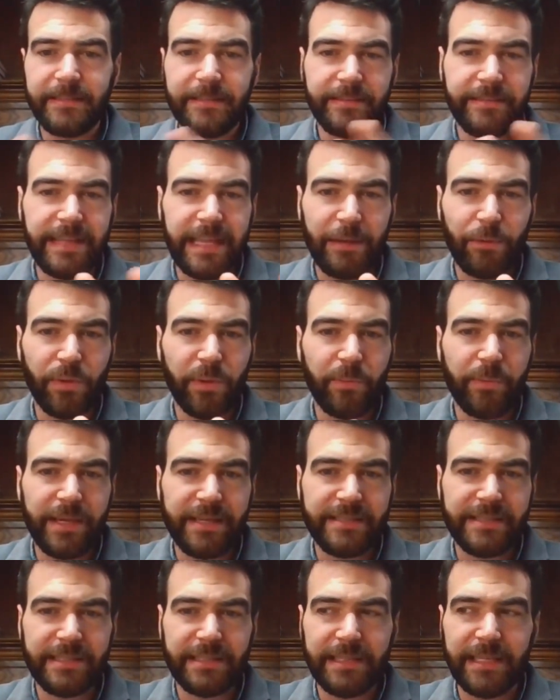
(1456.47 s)
they will
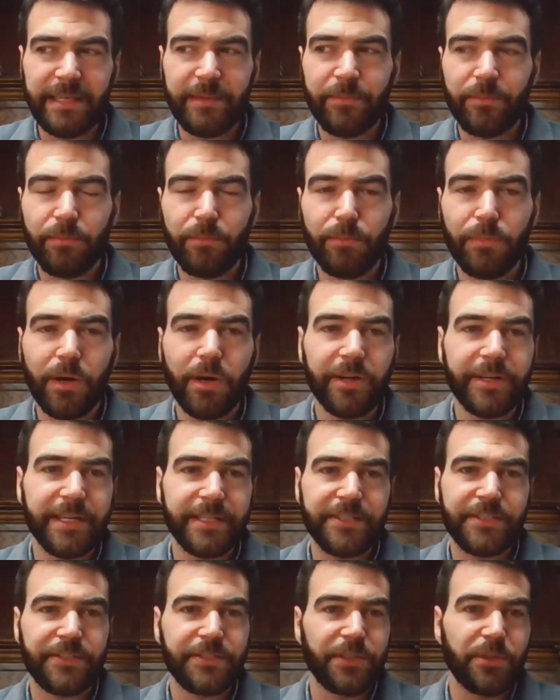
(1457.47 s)
basically
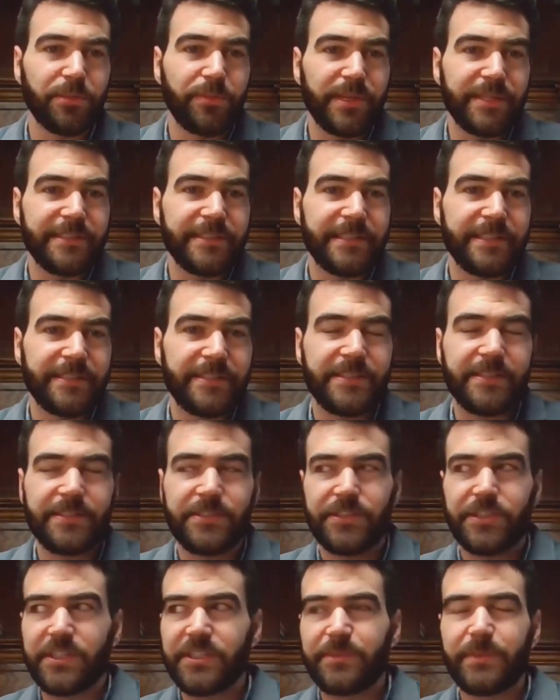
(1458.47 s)
market your business
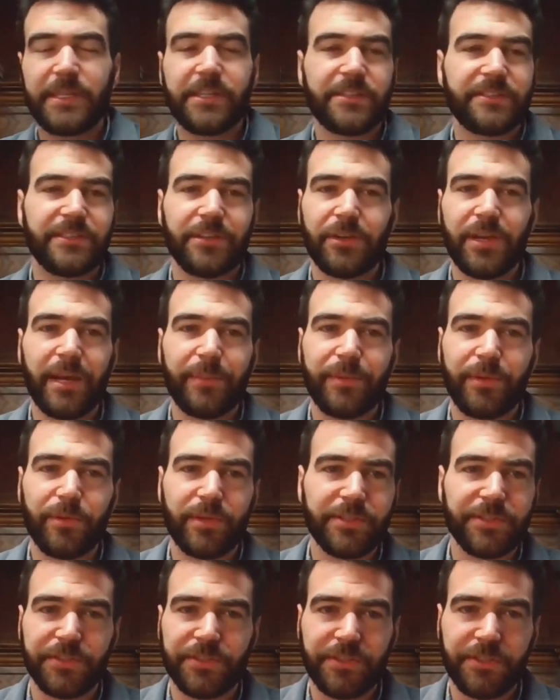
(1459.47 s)
just because they're happy
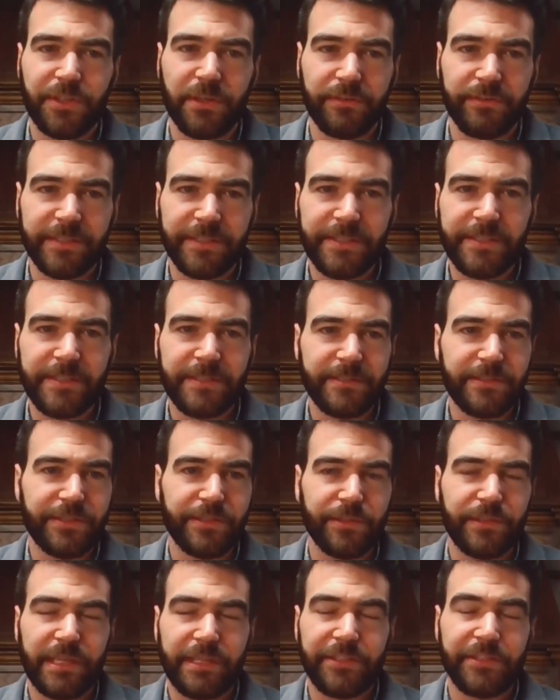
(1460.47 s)
with your service.
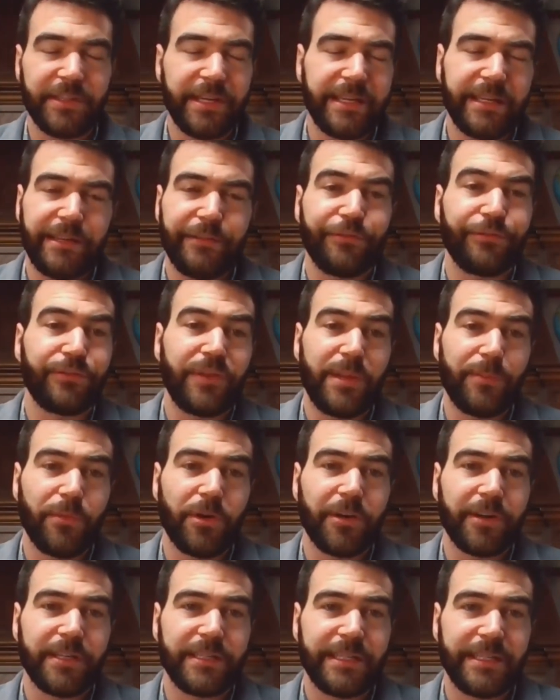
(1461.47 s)
So then you're getting free
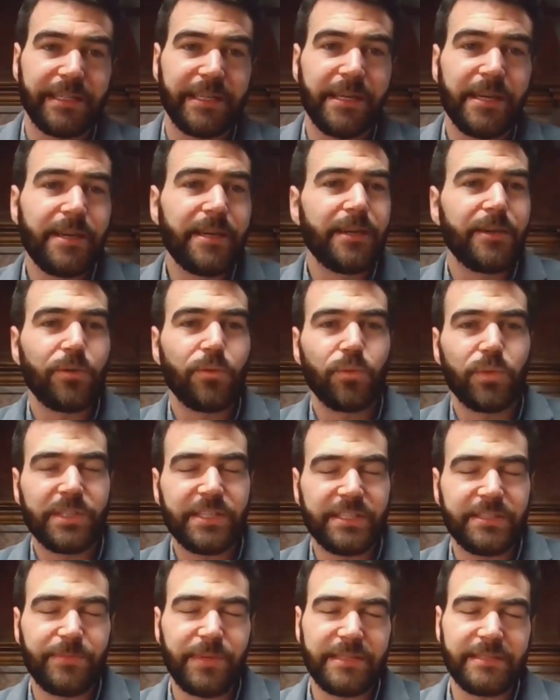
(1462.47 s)
marketing, which
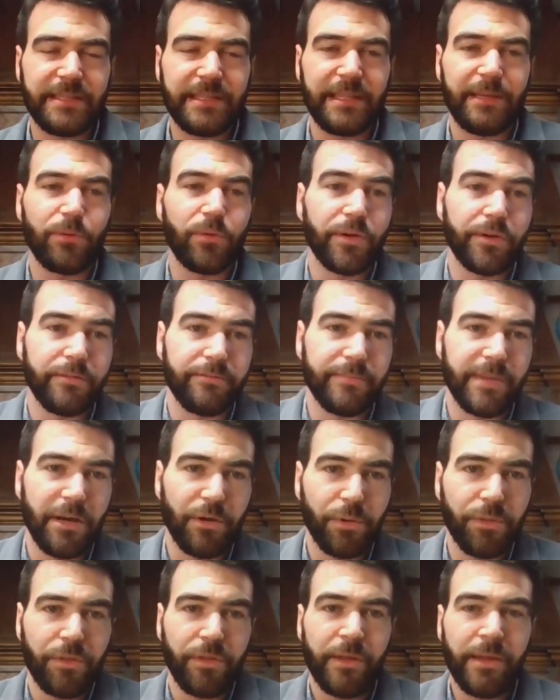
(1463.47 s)
is basically word of
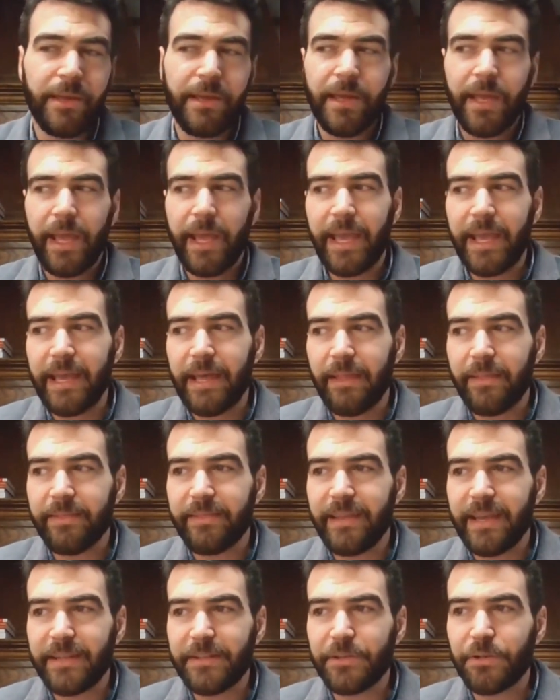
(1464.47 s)
mouth, and
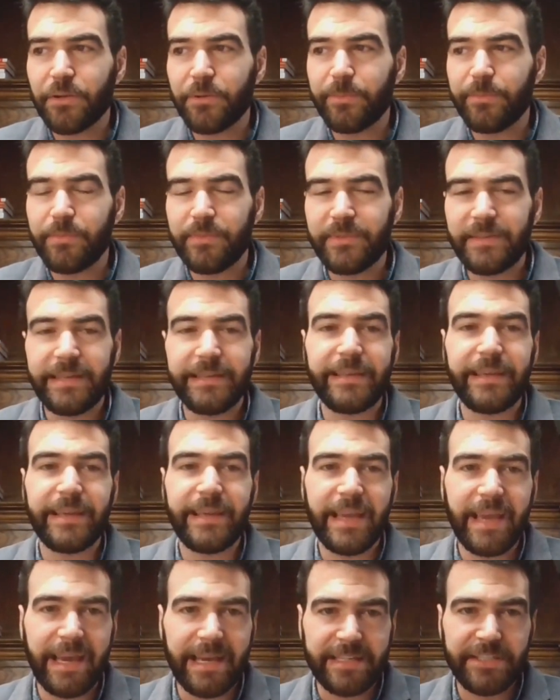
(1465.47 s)
then you're taking
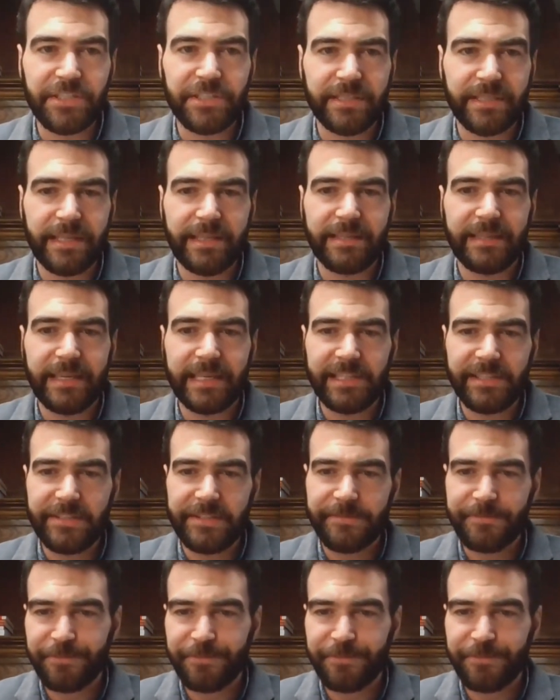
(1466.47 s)
action in that.